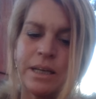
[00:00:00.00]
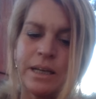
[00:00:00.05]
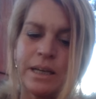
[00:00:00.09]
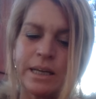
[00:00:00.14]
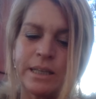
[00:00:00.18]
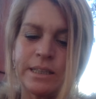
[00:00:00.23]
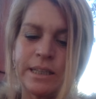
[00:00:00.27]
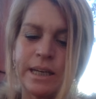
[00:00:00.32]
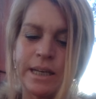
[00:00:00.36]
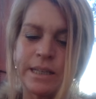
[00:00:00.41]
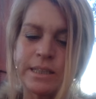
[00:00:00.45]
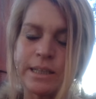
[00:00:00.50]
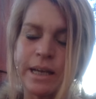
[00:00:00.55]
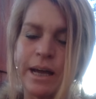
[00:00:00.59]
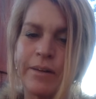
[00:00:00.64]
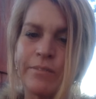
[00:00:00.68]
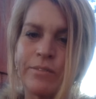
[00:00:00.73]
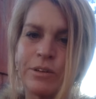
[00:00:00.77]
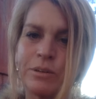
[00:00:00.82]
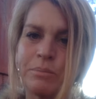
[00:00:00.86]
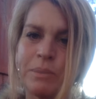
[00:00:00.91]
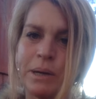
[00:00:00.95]
It takes
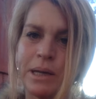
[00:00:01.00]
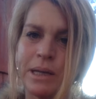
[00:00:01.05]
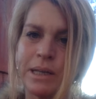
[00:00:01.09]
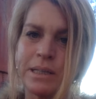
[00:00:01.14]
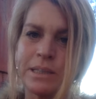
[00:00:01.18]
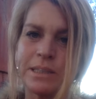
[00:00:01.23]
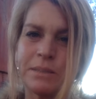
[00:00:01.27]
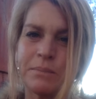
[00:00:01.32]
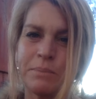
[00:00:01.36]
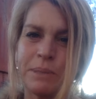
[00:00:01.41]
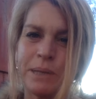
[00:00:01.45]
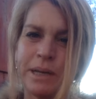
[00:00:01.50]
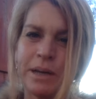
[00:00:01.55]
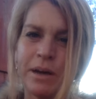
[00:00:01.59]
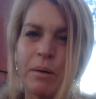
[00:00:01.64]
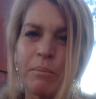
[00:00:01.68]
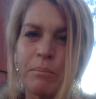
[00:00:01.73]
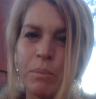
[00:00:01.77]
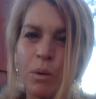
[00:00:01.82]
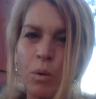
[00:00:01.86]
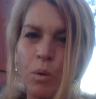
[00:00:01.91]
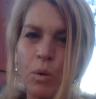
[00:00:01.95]
everybody to be
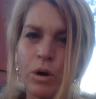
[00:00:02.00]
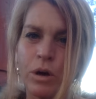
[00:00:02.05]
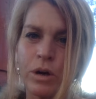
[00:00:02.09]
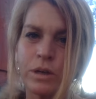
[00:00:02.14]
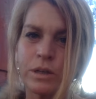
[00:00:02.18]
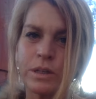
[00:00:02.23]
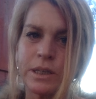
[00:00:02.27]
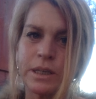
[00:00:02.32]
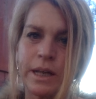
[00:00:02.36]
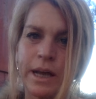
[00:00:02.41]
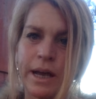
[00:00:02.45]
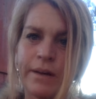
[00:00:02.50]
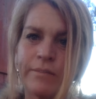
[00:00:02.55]
on board and